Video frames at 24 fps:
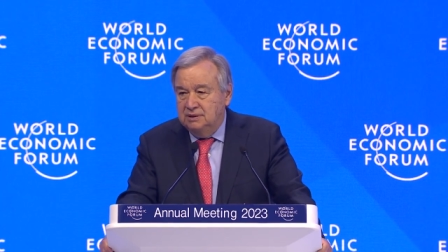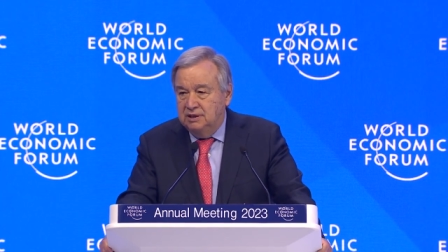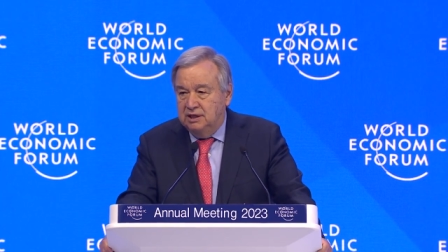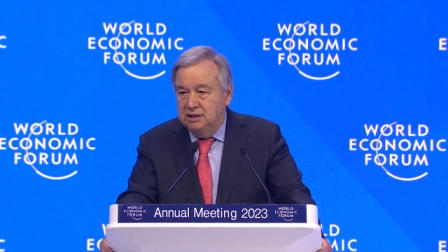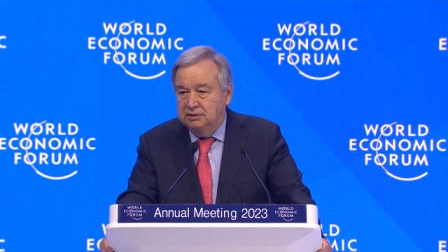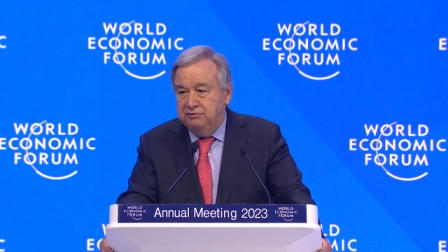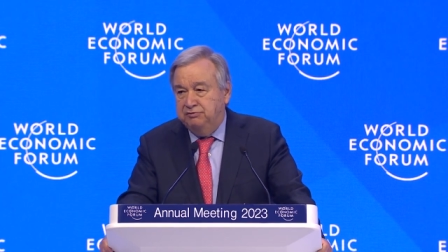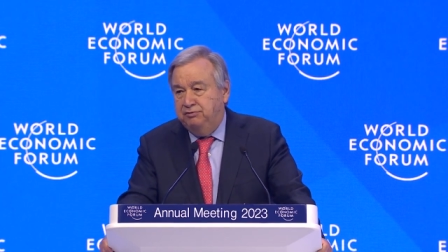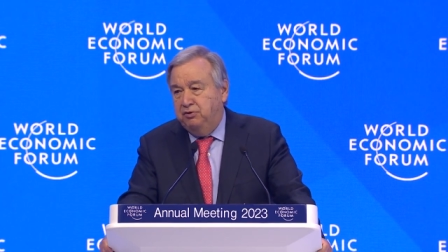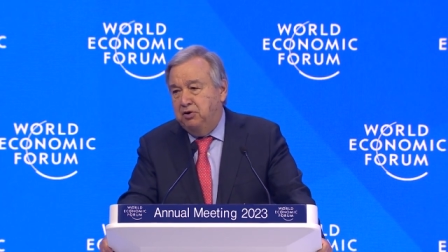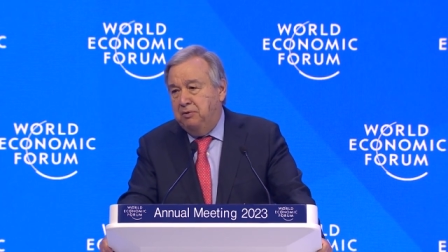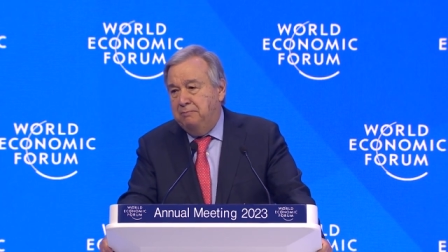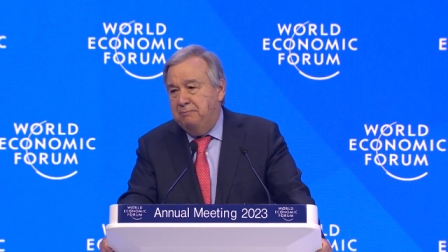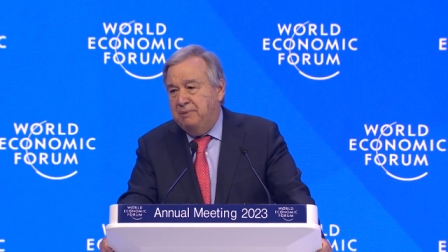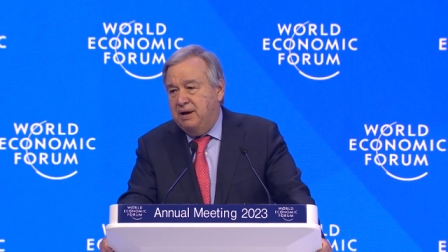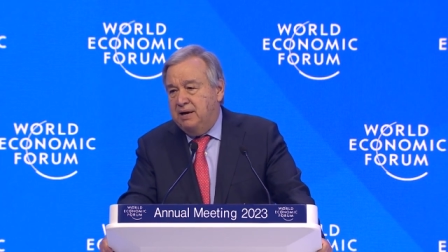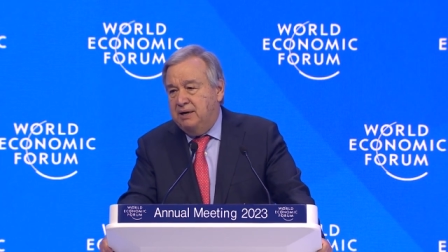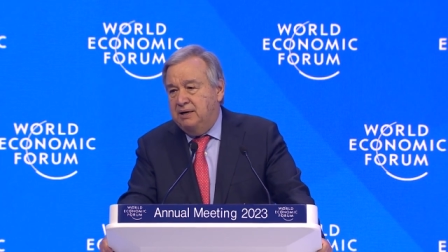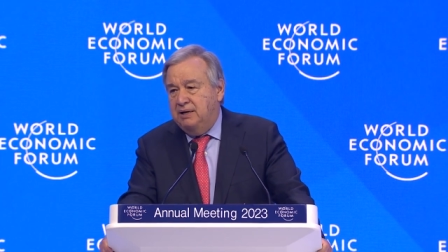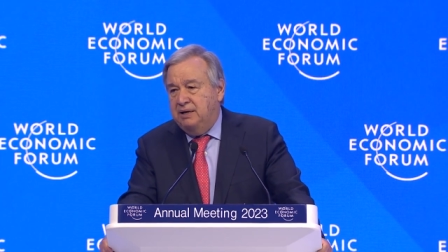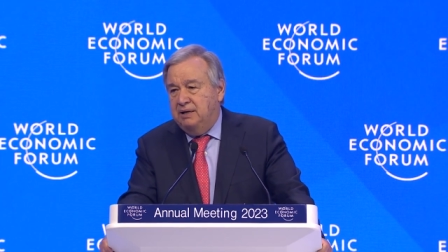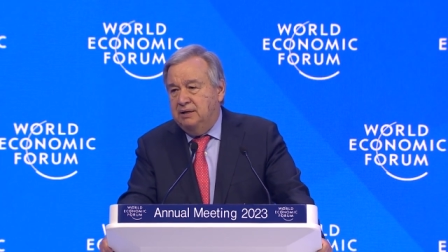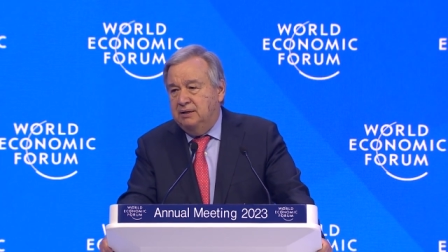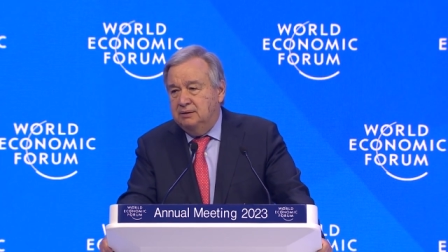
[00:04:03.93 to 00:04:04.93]
and for
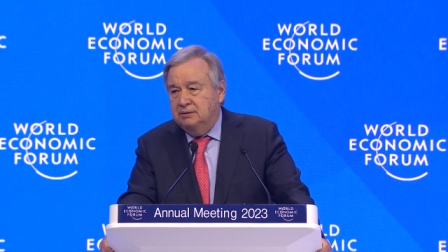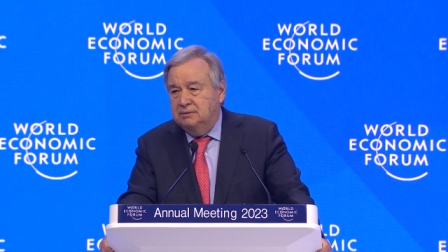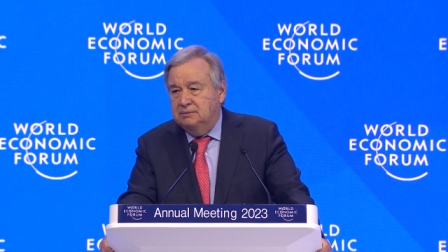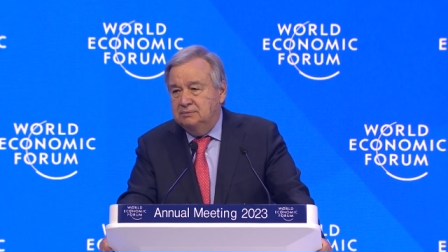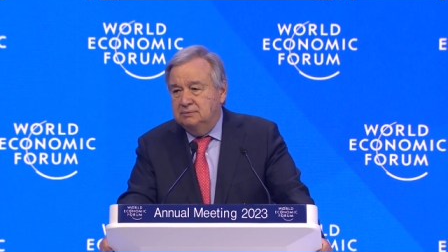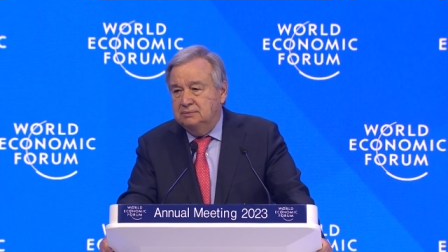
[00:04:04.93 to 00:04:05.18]
many,